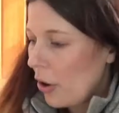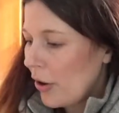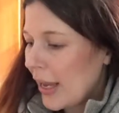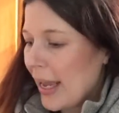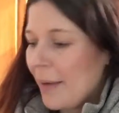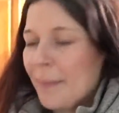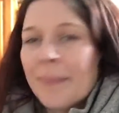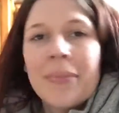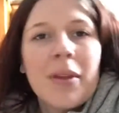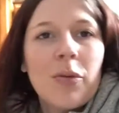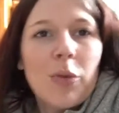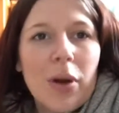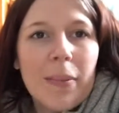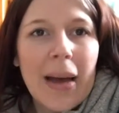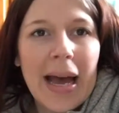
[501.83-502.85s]
Okay,
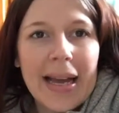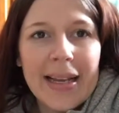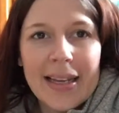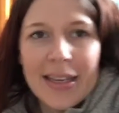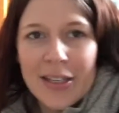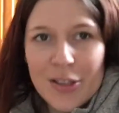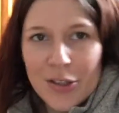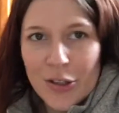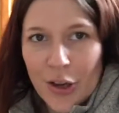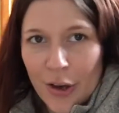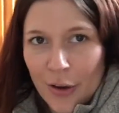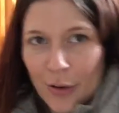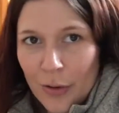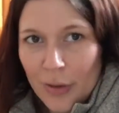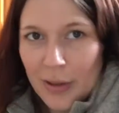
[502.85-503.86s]
we're back.
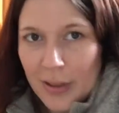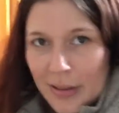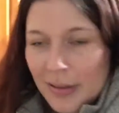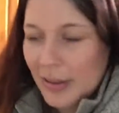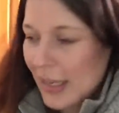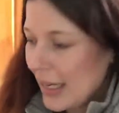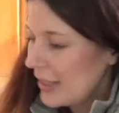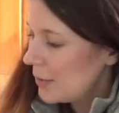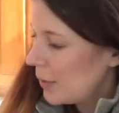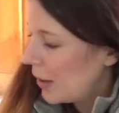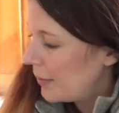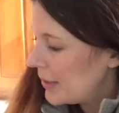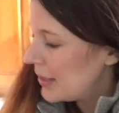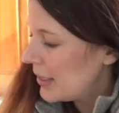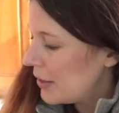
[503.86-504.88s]
So, as
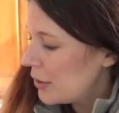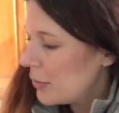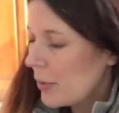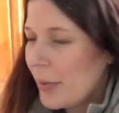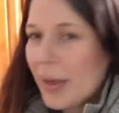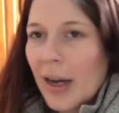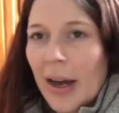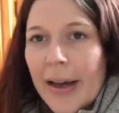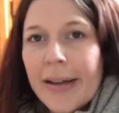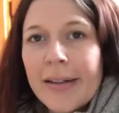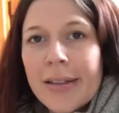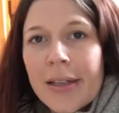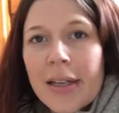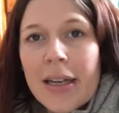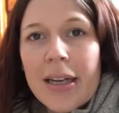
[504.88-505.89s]
promised, here's what we got.
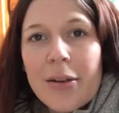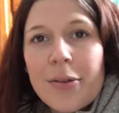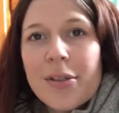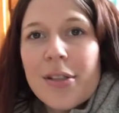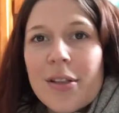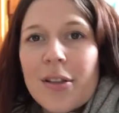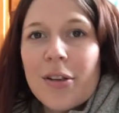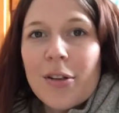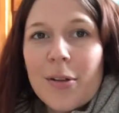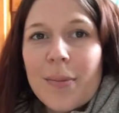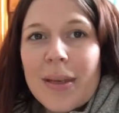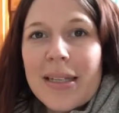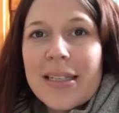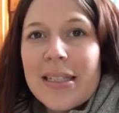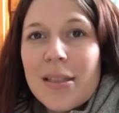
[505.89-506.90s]
It was a little
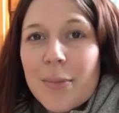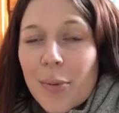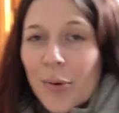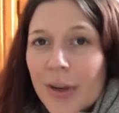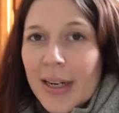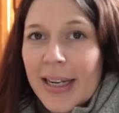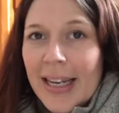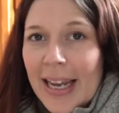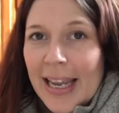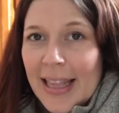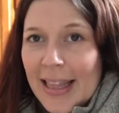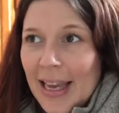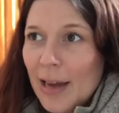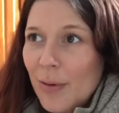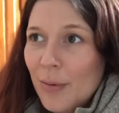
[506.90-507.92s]
bit disappointing in
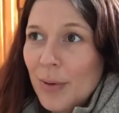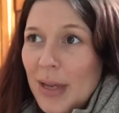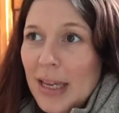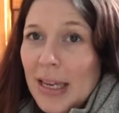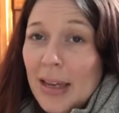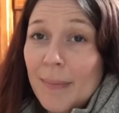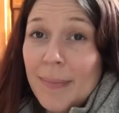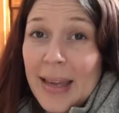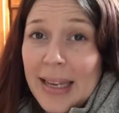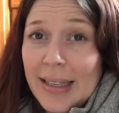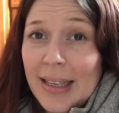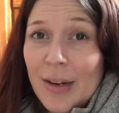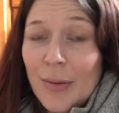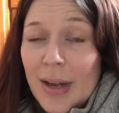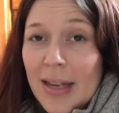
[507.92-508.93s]
that we
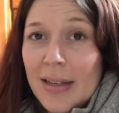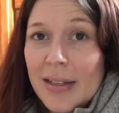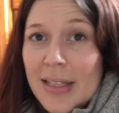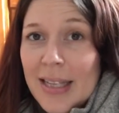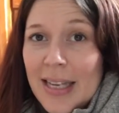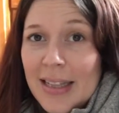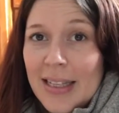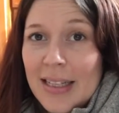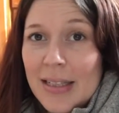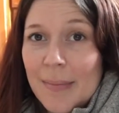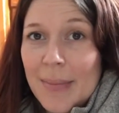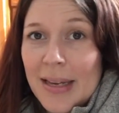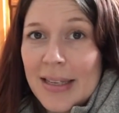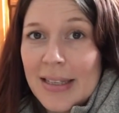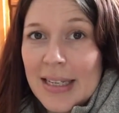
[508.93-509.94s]
mainly went to get these
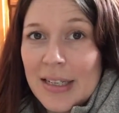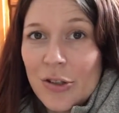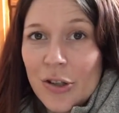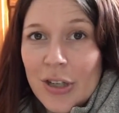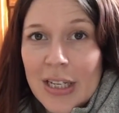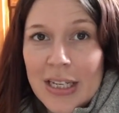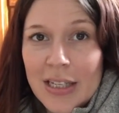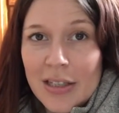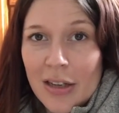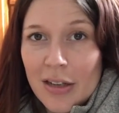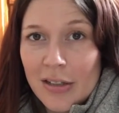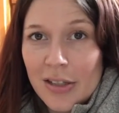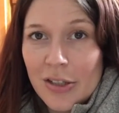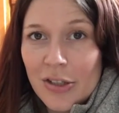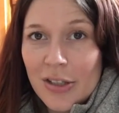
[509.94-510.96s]
amazing turkey
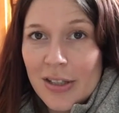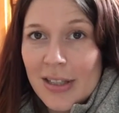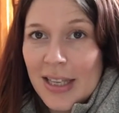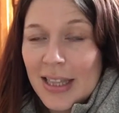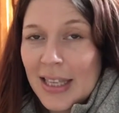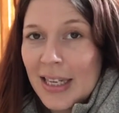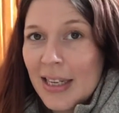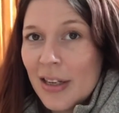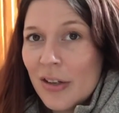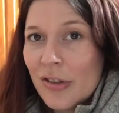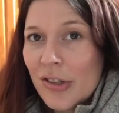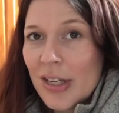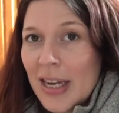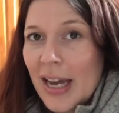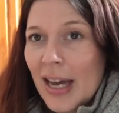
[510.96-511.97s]
sausages that they
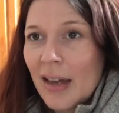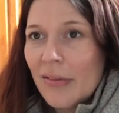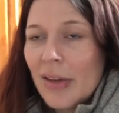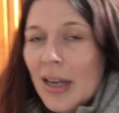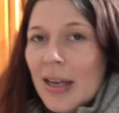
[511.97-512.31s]
usually have,